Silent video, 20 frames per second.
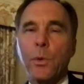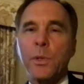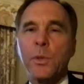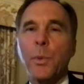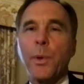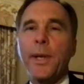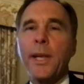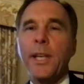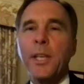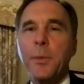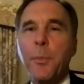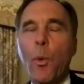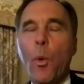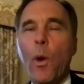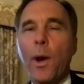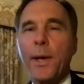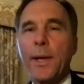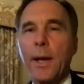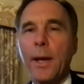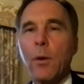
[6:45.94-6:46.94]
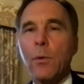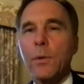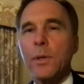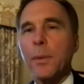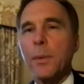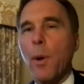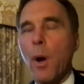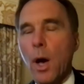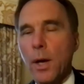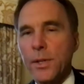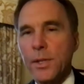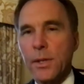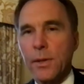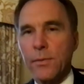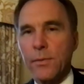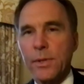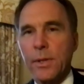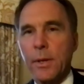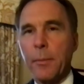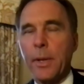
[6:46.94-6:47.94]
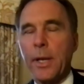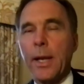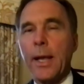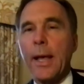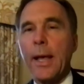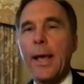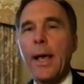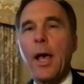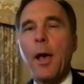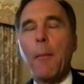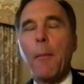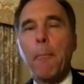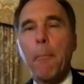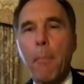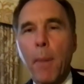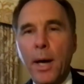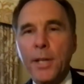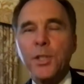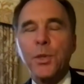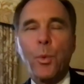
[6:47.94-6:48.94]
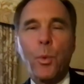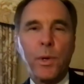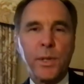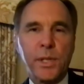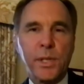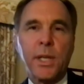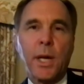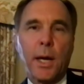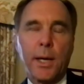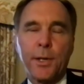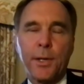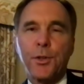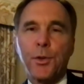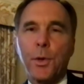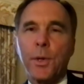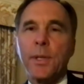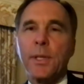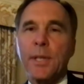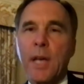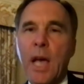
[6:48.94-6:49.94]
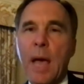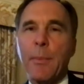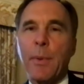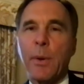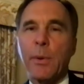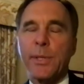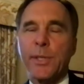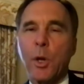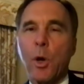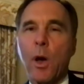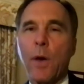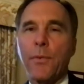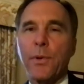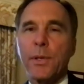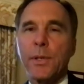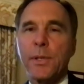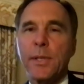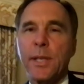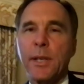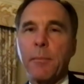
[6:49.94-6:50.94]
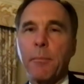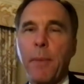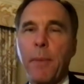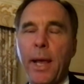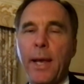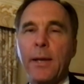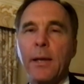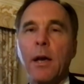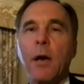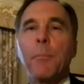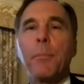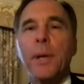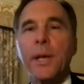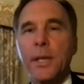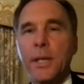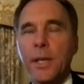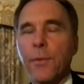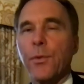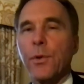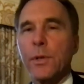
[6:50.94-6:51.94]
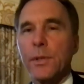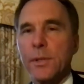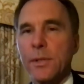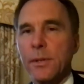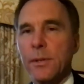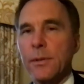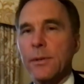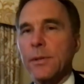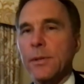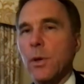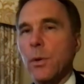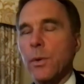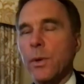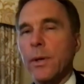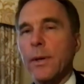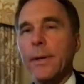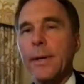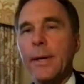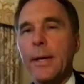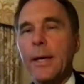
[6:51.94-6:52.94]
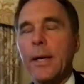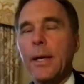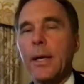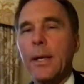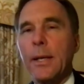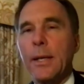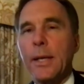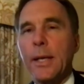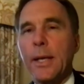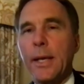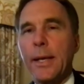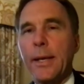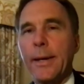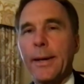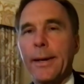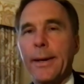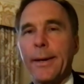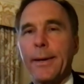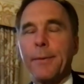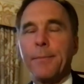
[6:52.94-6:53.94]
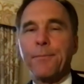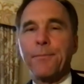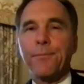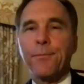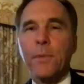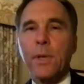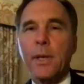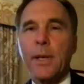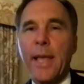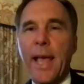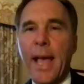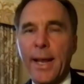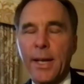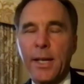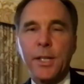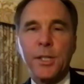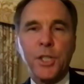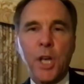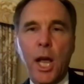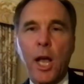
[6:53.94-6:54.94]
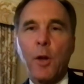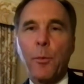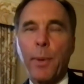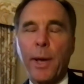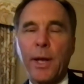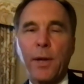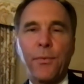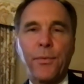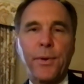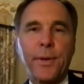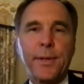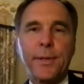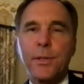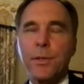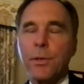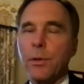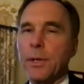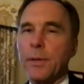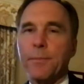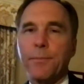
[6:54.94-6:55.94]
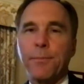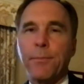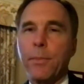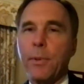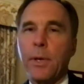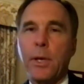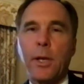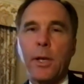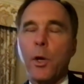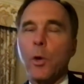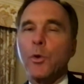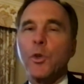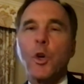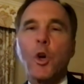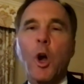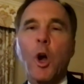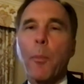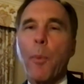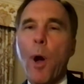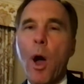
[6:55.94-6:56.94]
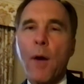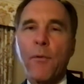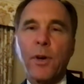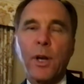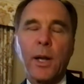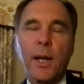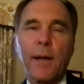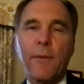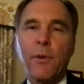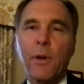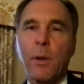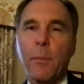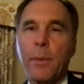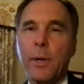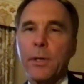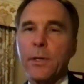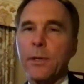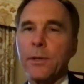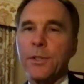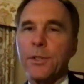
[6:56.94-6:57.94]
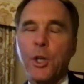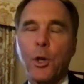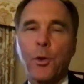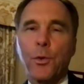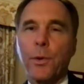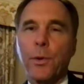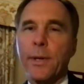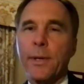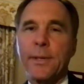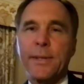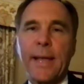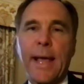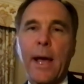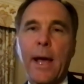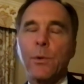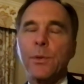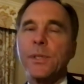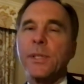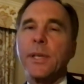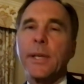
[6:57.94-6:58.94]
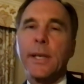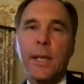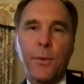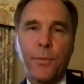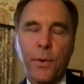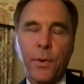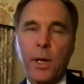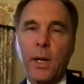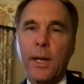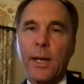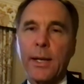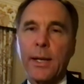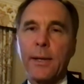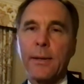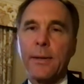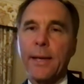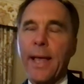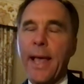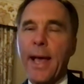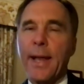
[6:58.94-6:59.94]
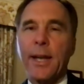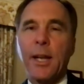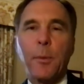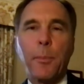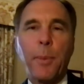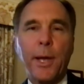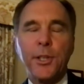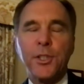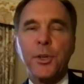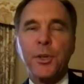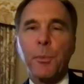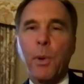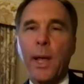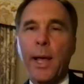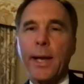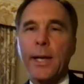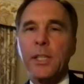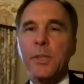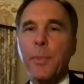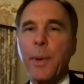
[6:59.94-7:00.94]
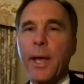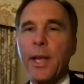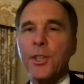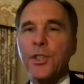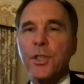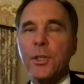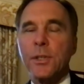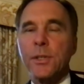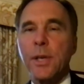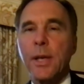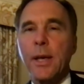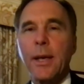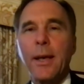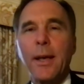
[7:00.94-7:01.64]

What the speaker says: is we need to point out the positives. I mean, much was done during the time I was in office that made a big difference. So the Canada Child Benefit took our poverty level among children down significantly. The Canada Pension Plan expansion's